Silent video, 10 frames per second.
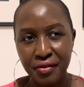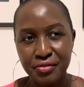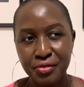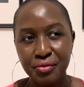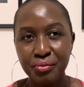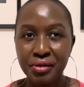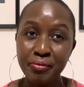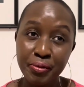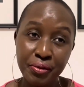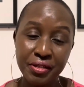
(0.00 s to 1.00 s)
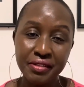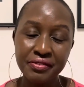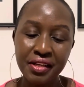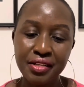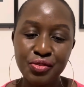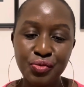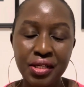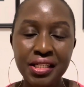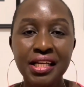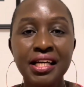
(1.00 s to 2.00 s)
So many people live there as
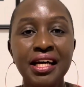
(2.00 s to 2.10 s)
well,